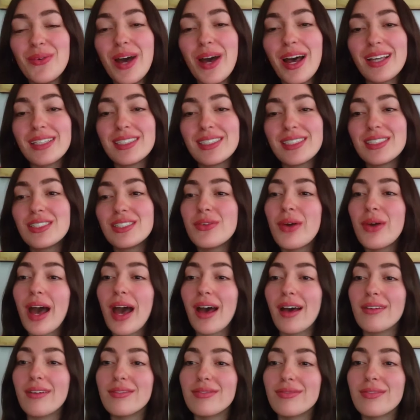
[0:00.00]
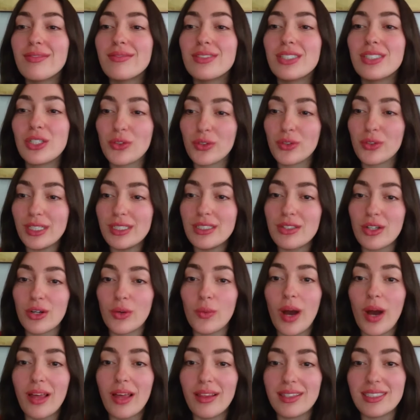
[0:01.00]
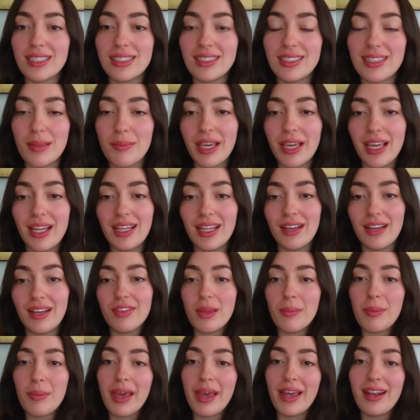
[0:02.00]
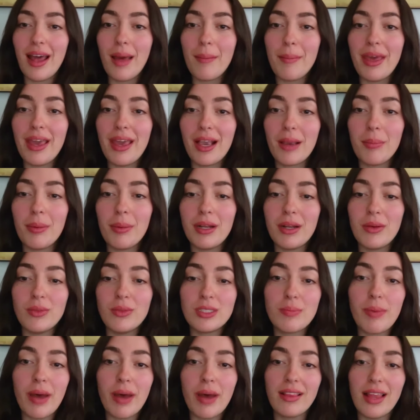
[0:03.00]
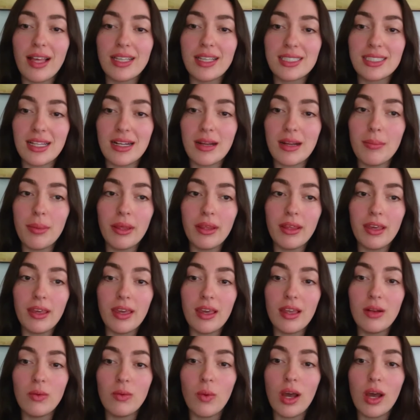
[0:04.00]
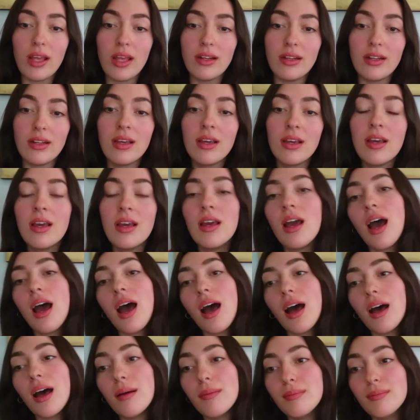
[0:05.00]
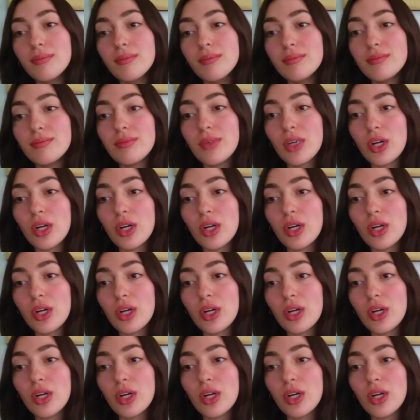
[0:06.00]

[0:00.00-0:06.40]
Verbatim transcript: US to have decreased her wealth since the beginning of the pandemic, but it was by less than a billion when um,